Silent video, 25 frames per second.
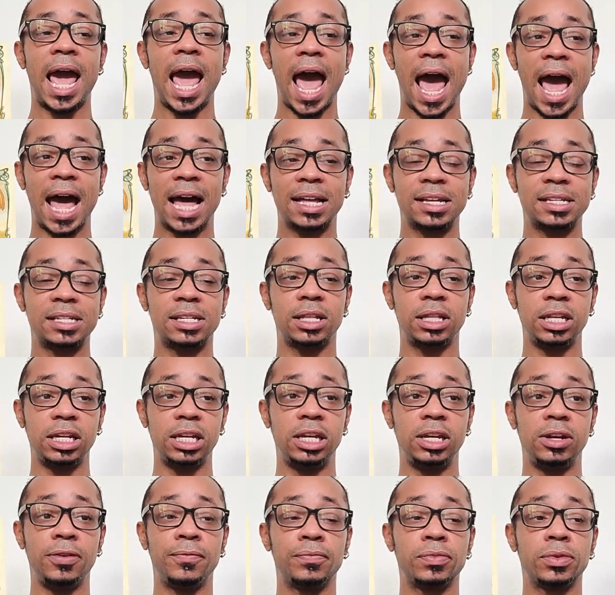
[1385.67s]
as
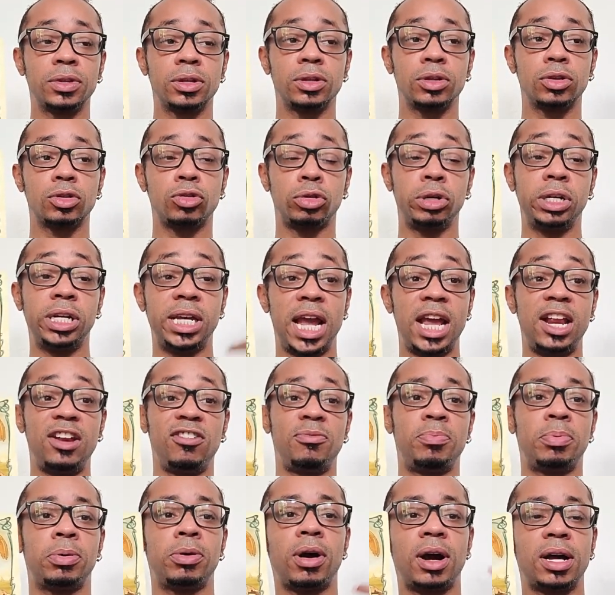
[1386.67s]
the
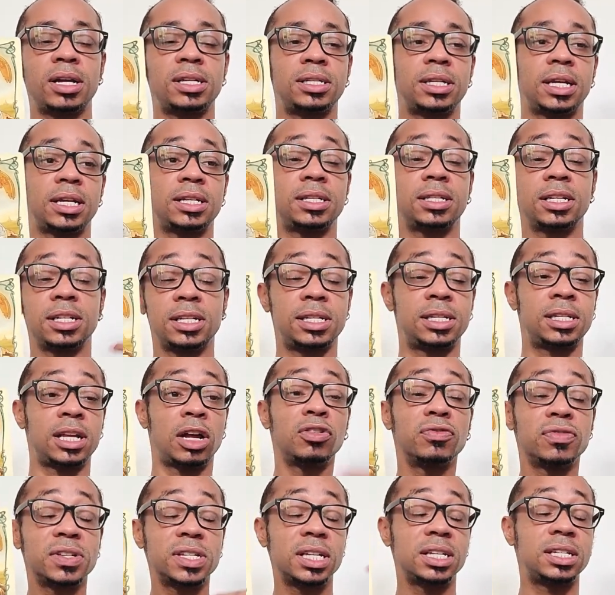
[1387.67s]
creative process, the
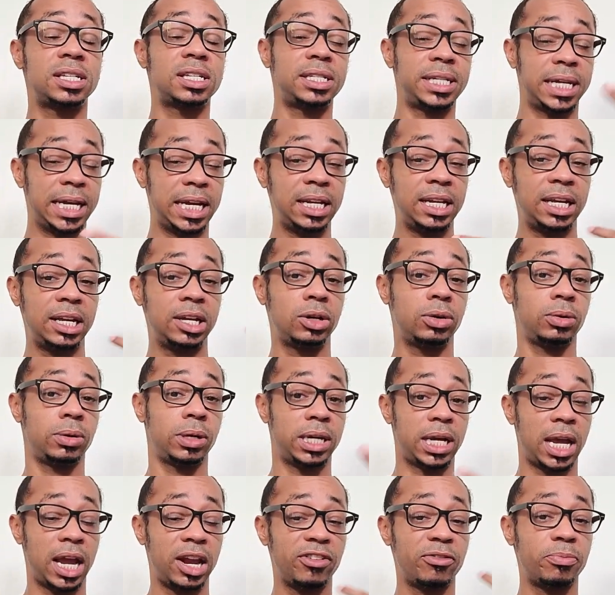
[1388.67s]
self-sustaining
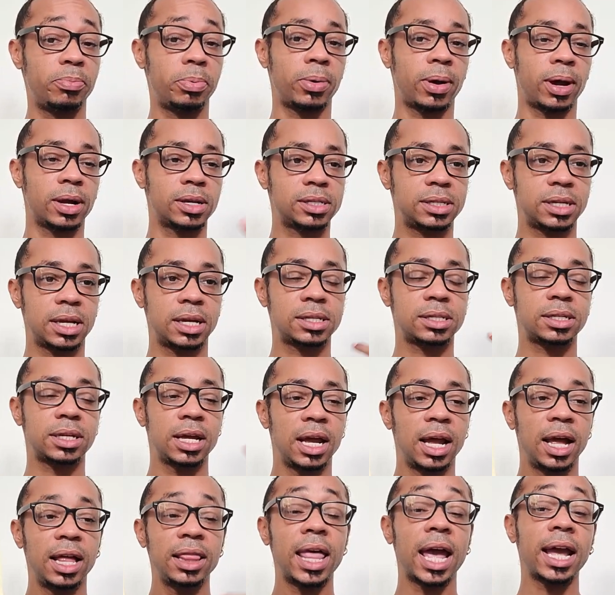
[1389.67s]
creative process
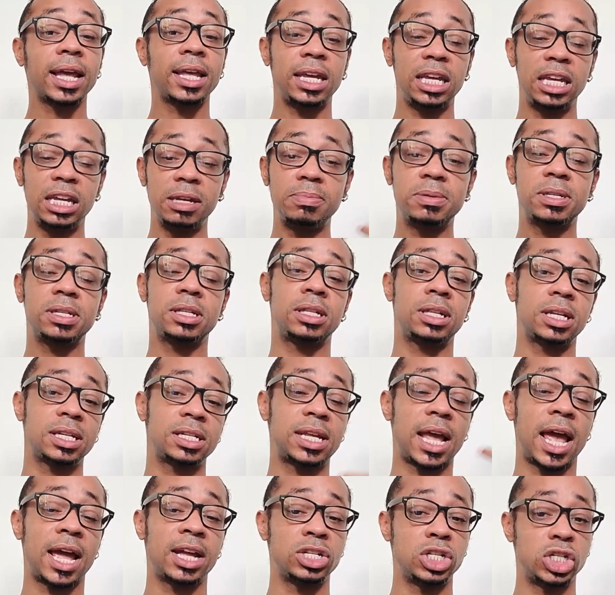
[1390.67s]
that keeps
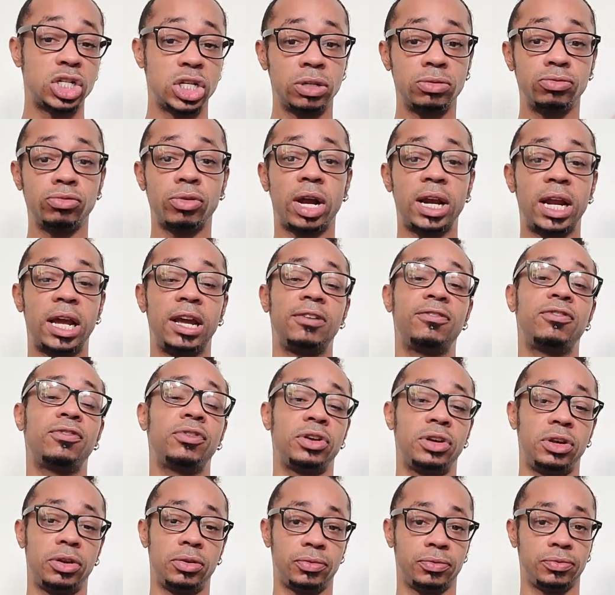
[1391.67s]
this engine running for
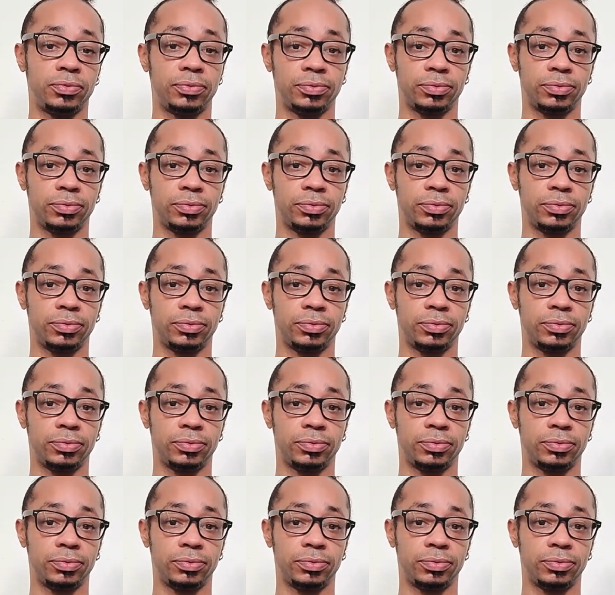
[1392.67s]
you.